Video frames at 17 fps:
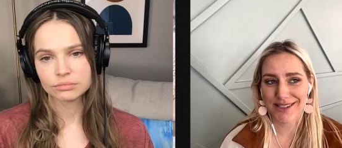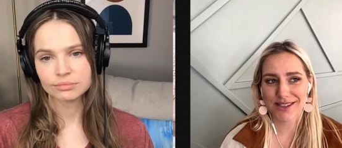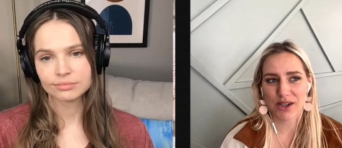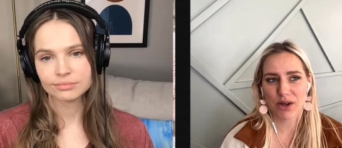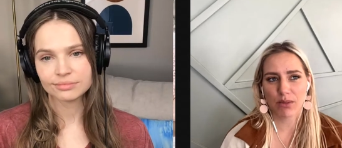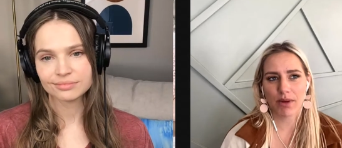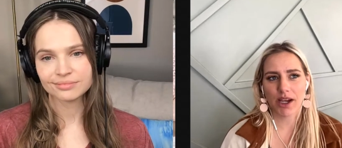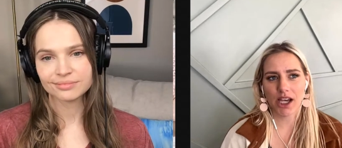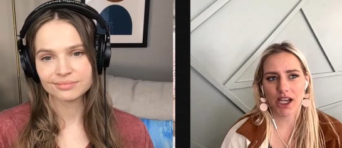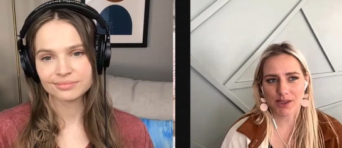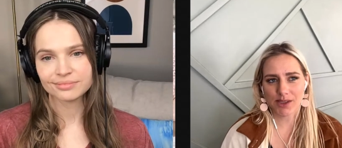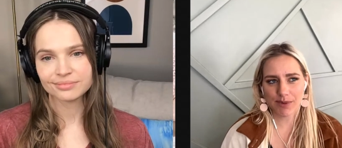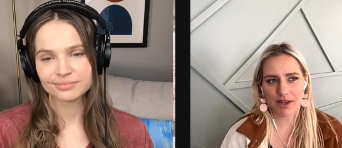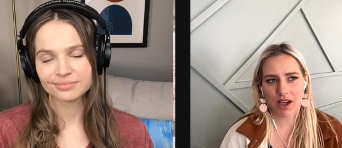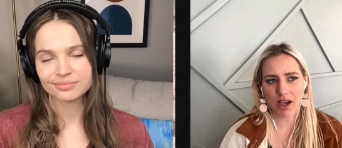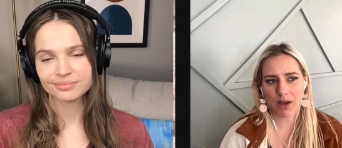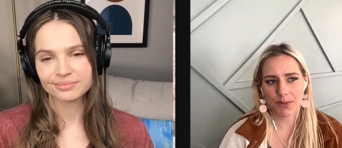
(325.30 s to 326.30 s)
Speaker 1: So my
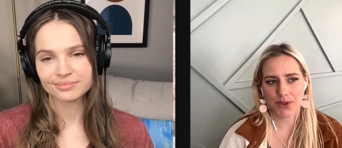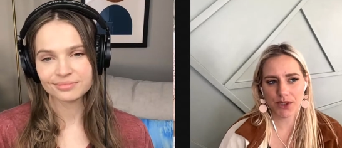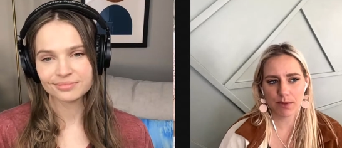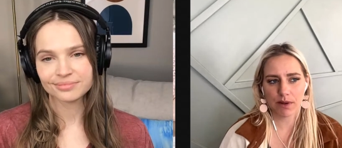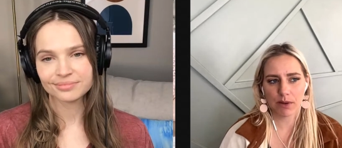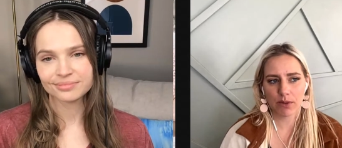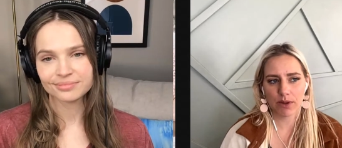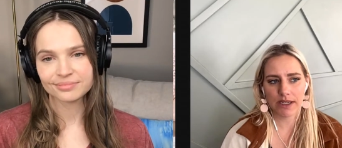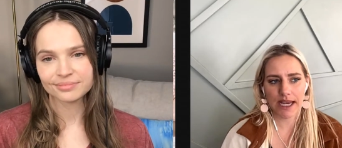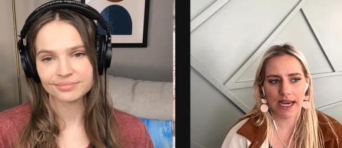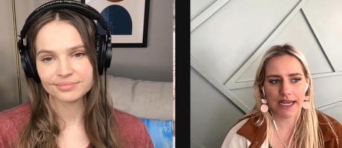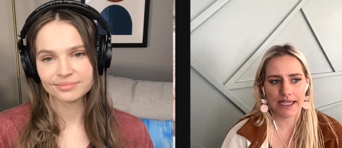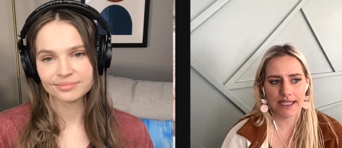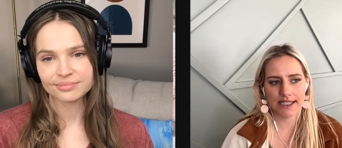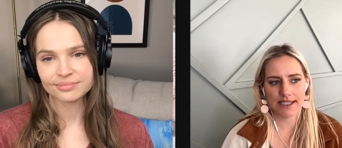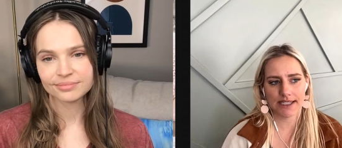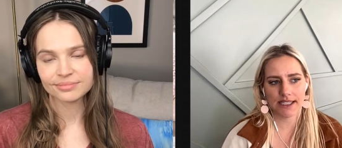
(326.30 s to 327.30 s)
husband comes to me one day
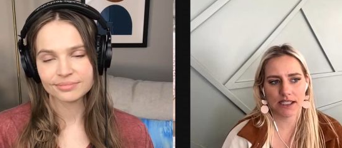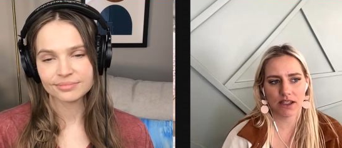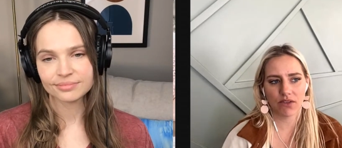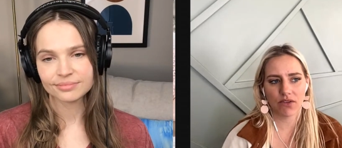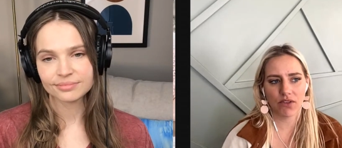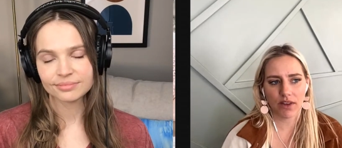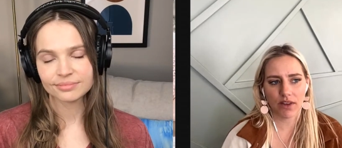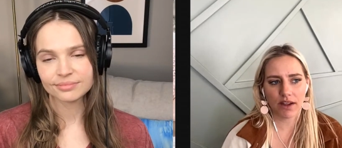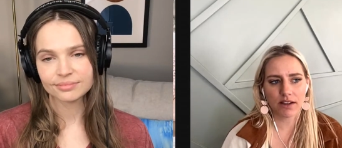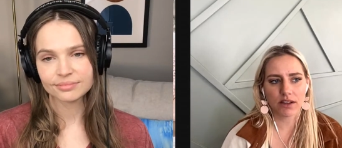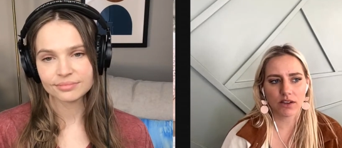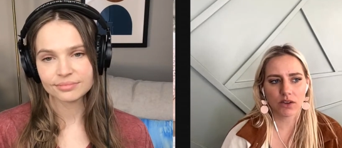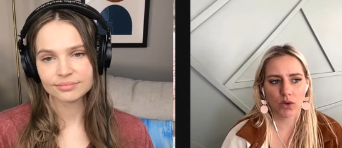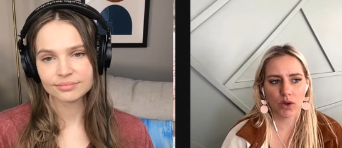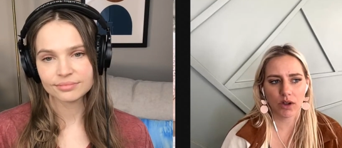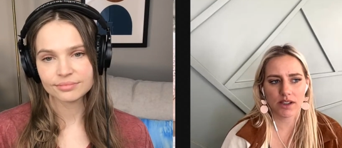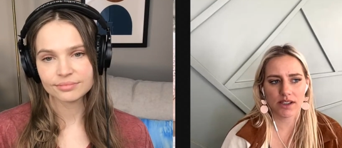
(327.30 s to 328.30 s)
and he says, I feel like the
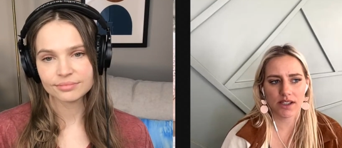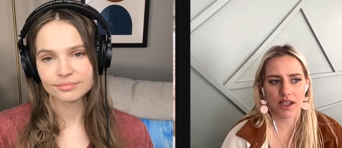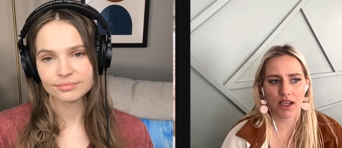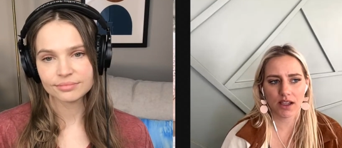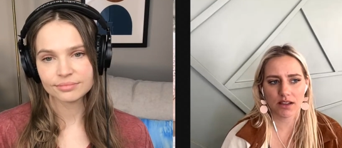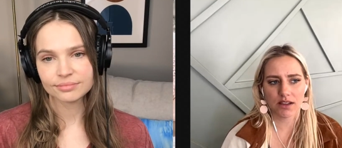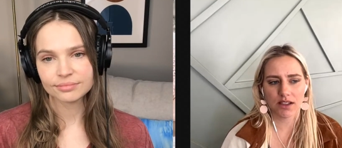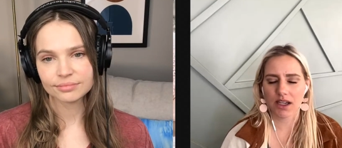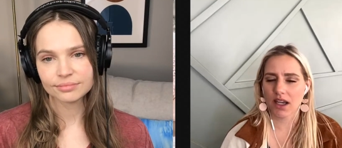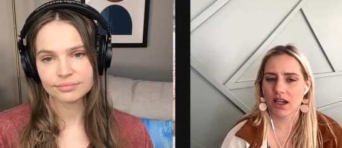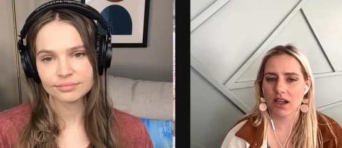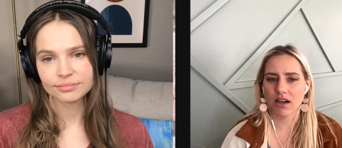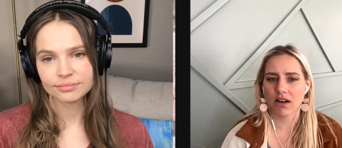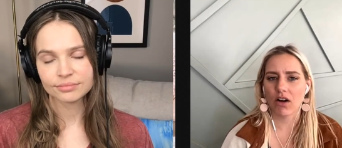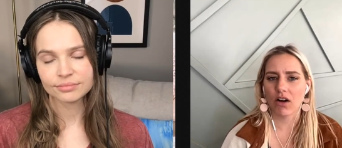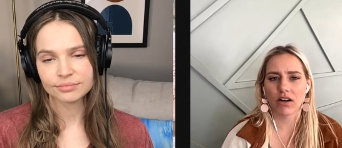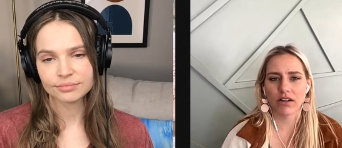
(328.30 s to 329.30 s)
Lord says to
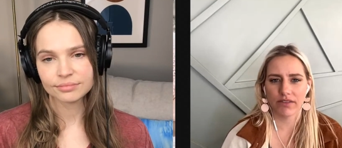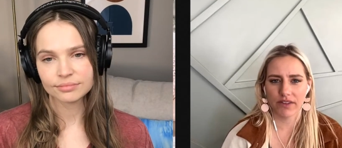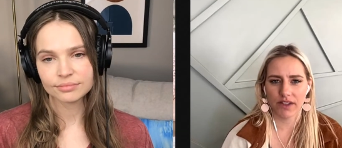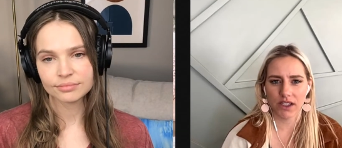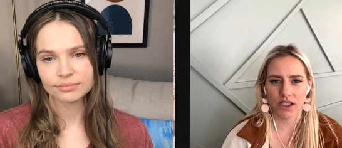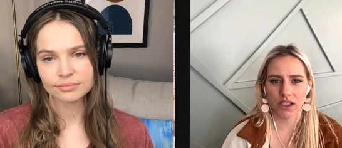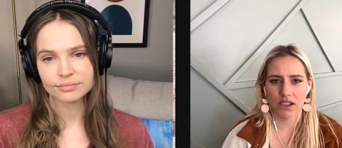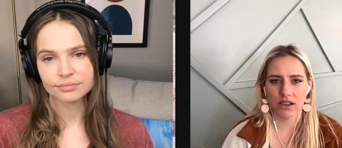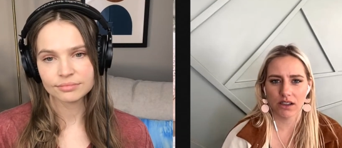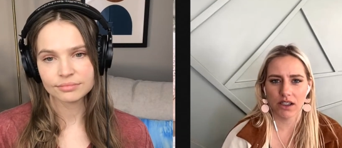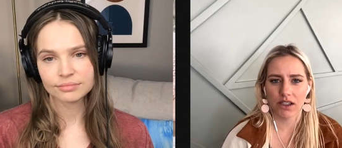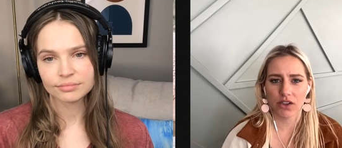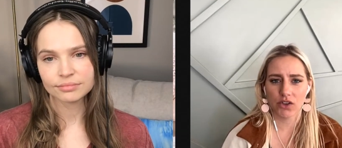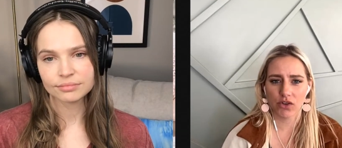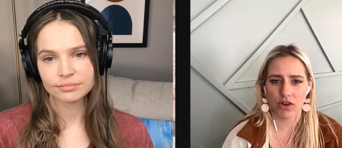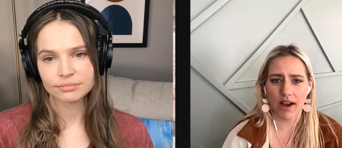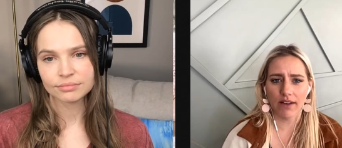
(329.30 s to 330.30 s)
get an R V
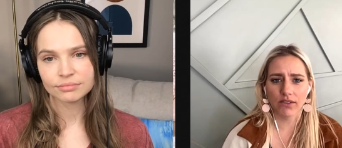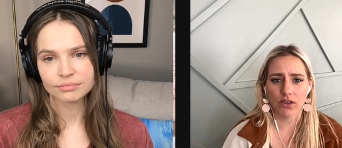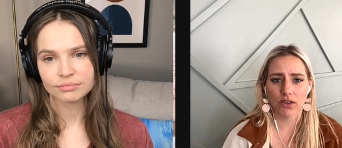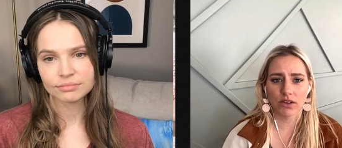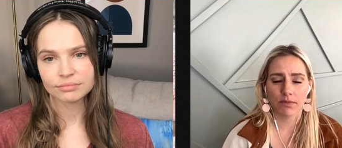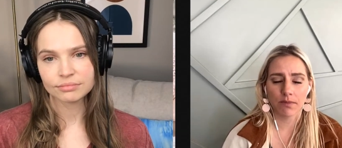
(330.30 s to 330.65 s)
and travel.